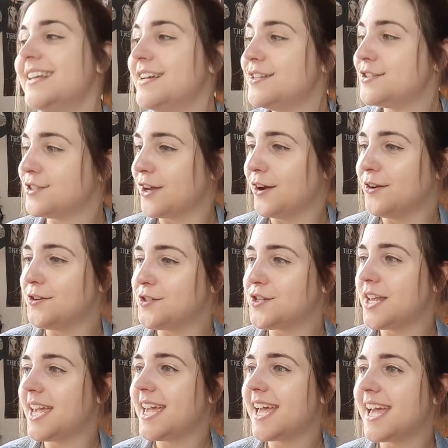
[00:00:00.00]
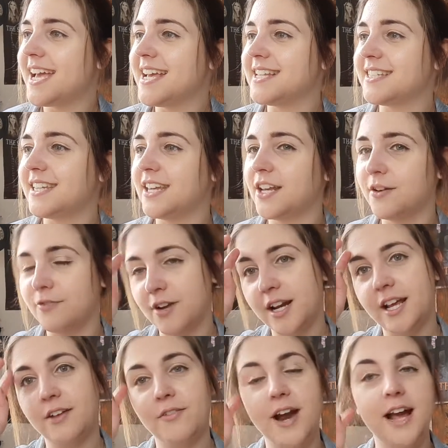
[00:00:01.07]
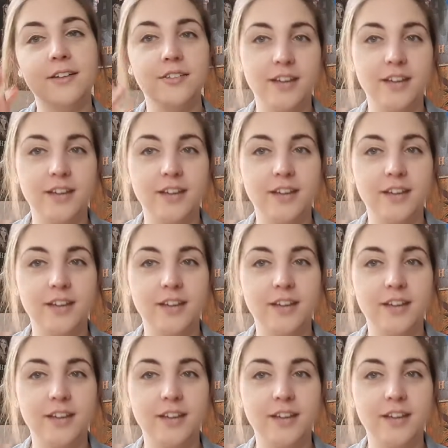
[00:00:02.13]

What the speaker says: So she is, you know, running around